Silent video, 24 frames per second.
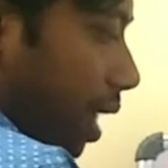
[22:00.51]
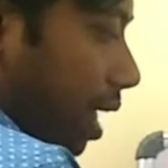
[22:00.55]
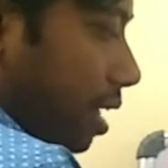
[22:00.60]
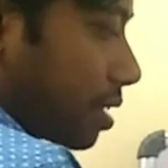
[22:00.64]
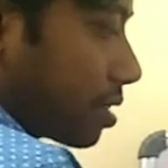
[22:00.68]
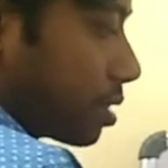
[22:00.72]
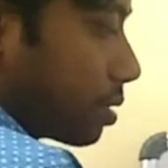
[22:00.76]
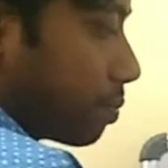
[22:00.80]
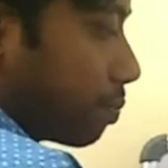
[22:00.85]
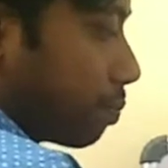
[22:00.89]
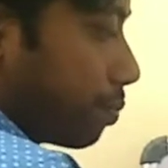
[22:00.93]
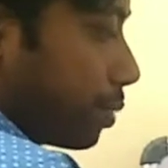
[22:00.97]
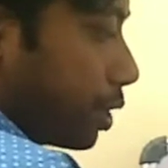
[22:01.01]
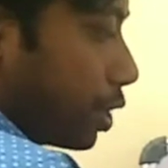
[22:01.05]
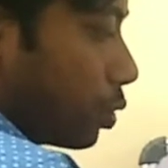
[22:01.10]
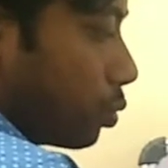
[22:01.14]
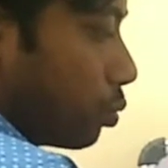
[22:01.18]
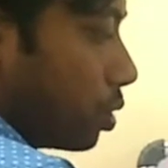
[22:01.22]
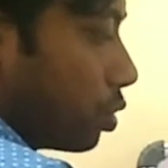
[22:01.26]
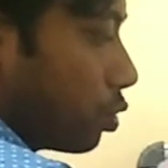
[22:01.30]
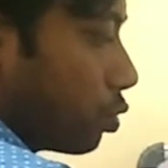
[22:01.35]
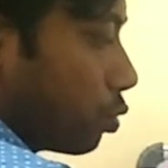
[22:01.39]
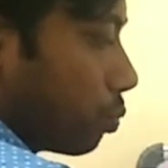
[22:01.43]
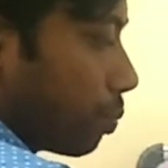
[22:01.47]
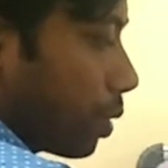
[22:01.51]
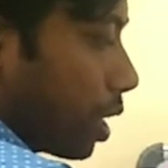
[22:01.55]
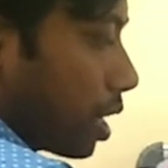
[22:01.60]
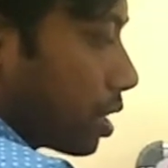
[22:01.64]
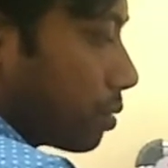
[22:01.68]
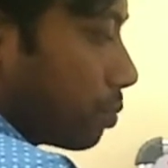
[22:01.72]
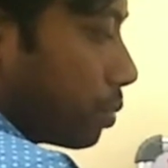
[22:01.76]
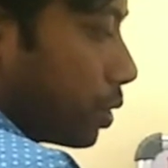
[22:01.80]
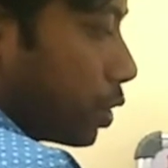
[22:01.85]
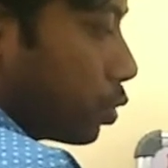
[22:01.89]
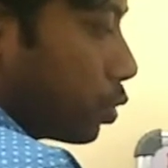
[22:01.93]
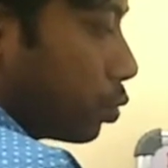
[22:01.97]
plus P2 into
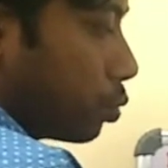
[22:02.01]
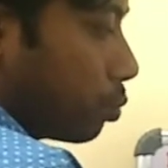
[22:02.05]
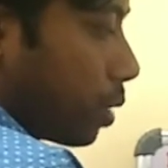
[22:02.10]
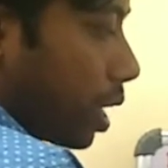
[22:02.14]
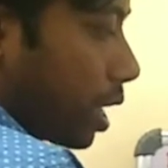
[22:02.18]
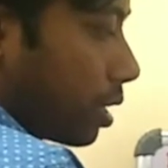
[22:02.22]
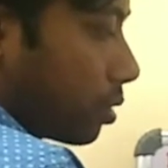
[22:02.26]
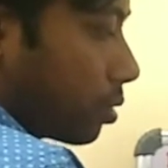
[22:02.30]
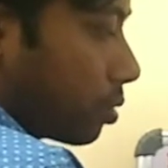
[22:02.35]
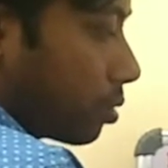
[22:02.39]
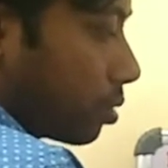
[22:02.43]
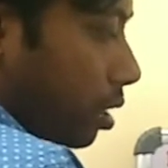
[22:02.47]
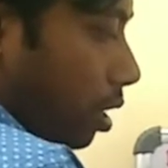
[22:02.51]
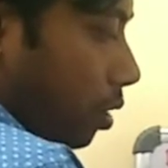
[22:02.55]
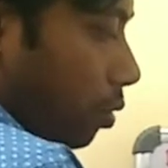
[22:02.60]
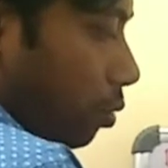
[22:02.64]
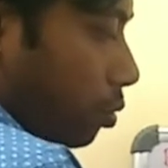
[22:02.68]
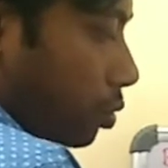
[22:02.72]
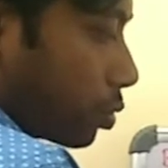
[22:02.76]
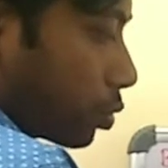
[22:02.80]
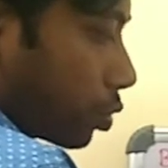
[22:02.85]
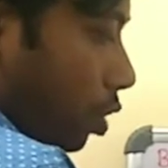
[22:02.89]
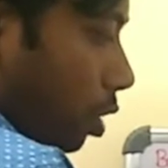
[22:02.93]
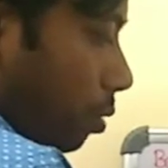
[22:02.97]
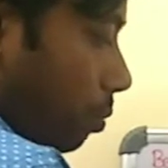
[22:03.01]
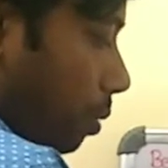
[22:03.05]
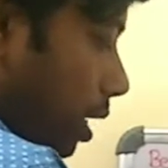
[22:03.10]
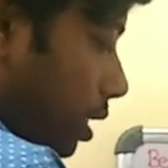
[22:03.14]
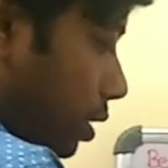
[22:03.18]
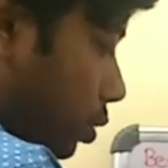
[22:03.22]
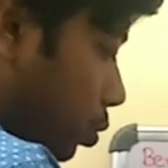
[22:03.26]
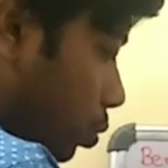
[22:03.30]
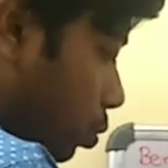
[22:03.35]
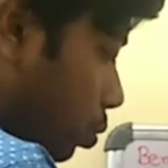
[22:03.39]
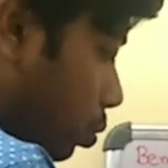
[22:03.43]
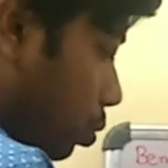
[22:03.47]
plus V2 by the whole square by
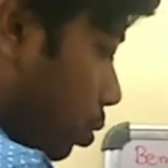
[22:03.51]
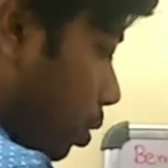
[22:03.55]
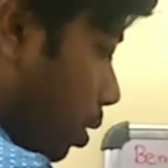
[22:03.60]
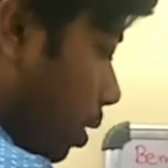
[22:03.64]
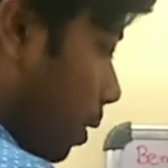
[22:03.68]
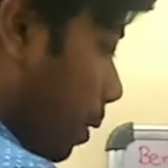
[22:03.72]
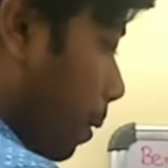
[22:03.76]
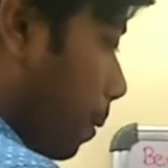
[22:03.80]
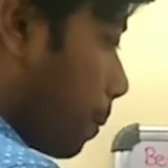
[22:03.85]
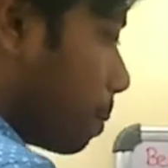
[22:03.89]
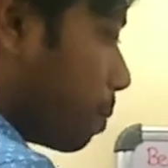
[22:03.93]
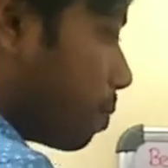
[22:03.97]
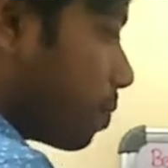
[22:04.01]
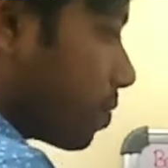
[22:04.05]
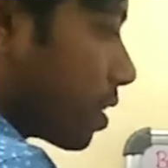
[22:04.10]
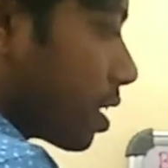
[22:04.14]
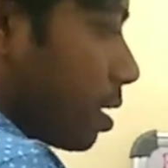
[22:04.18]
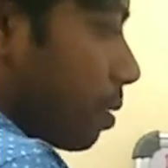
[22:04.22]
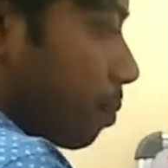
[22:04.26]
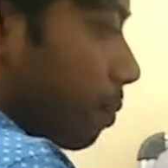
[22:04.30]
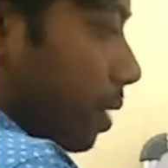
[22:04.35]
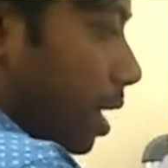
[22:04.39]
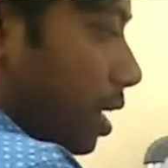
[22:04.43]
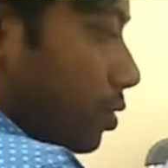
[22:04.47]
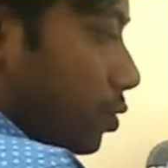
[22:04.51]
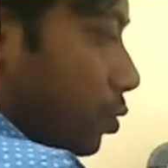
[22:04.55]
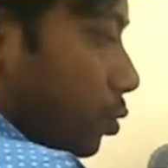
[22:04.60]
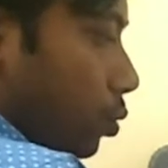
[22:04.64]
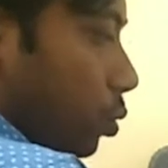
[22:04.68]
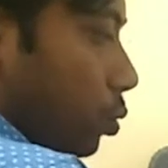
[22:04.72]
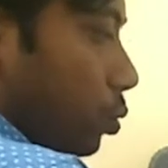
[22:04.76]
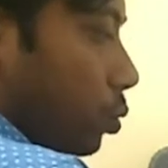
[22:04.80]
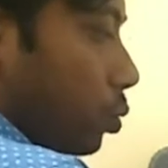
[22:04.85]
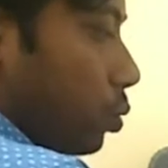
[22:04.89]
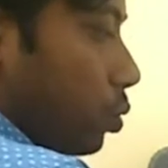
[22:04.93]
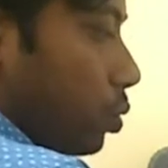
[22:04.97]
2 plus
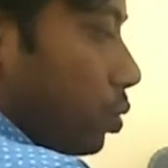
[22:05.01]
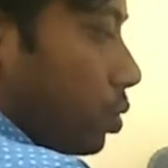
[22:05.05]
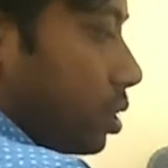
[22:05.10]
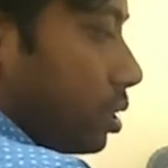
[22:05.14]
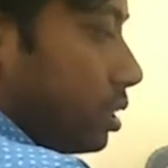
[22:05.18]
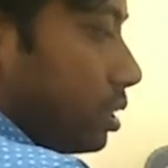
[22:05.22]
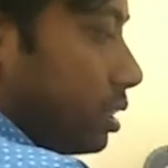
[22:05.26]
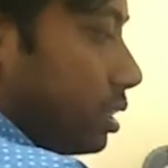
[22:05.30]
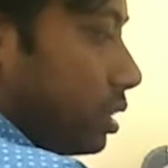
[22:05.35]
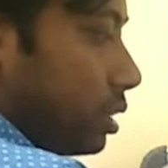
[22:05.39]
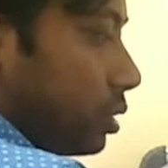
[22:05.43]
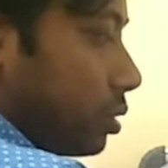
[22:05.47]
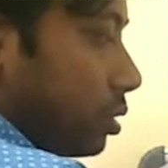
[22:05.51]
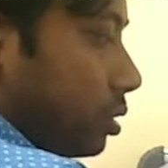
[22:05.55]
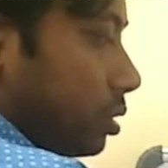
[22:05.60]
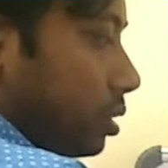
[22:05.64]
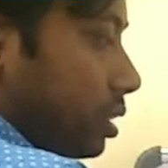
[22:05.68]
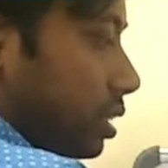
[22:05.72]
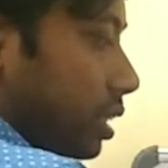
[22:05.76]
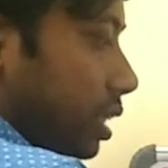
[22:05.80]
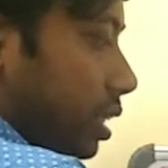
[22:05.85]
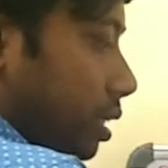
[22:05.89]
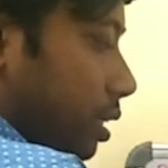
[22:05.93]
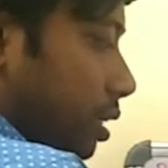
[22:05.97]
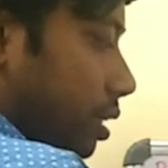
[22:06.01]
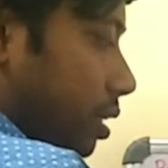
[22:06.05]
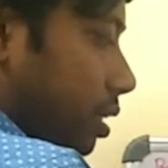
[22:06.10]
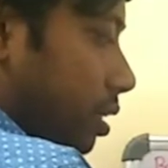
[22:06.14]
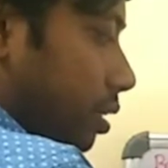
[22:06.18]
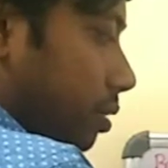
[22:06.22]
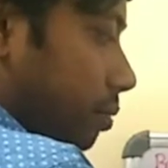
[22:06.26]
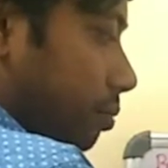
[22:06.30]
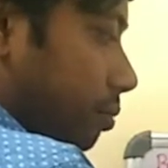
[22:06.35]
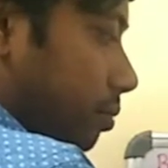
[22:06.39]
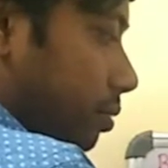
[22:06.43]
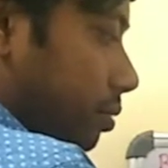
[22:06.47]
rho 2
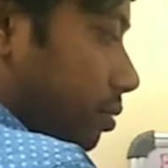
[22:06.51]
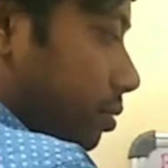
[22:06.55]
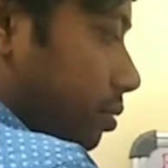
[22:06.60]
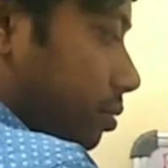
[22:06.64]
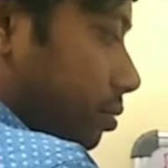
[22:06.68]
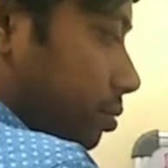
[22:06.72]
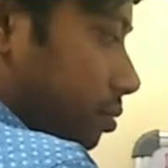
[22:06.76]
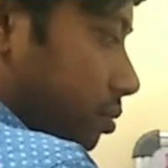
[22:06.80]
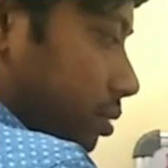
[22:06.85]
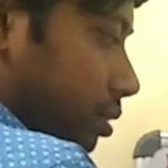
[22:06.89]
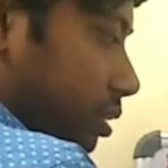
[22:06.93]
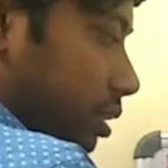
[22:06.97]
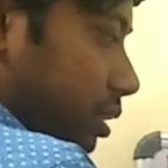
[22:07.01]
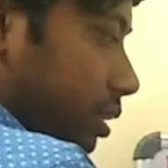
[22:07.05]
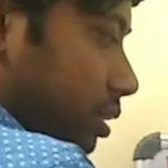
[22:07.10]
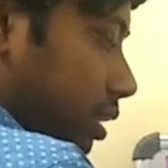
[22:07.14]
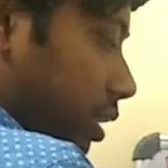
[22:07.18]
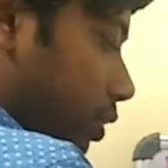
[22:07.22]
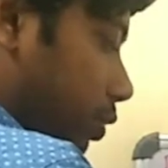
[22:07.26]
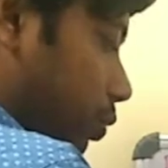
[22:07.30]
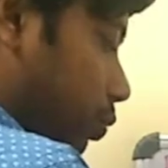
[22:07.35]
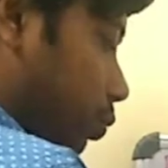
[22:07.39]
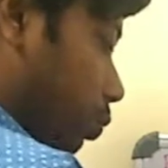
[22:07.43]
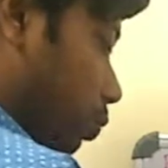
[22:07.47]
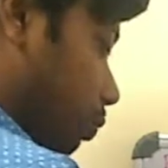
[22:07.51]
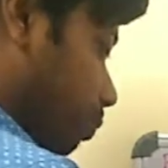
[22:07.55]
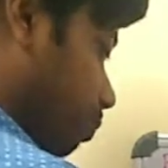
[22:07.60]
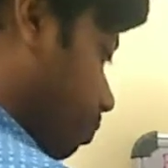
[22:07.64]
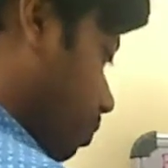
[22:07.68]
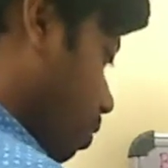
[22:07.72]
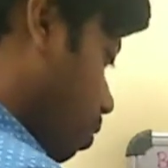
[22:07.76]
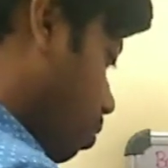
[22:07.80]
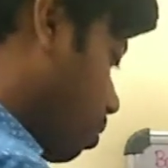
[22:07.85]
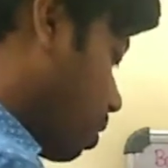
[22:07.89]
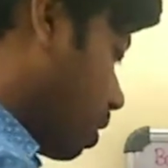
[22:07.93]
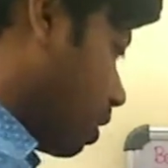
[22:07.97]
Gz2.
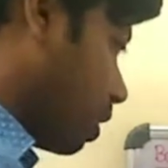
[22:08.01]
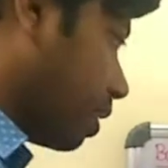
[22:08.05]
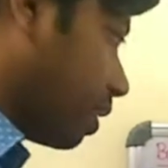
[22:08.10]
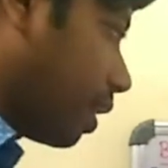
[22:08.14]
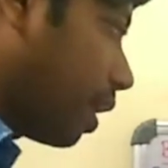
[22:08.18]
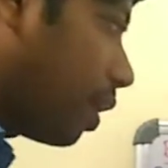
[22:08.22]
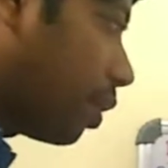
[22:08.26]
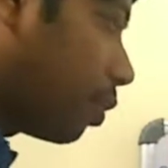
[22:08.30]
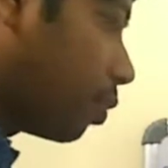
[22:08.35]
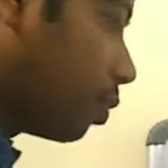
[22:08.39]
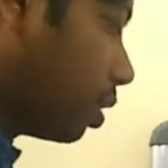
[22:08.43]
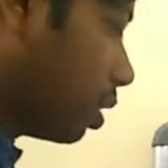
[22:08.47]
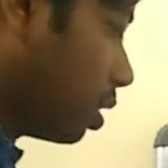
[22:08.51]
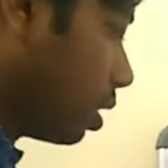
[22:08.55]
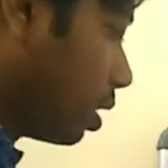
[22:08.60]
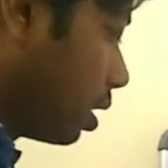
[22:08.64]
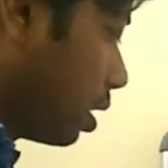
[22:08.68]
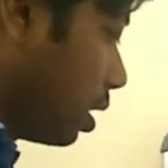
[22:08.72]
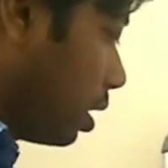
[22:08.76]
Okay, now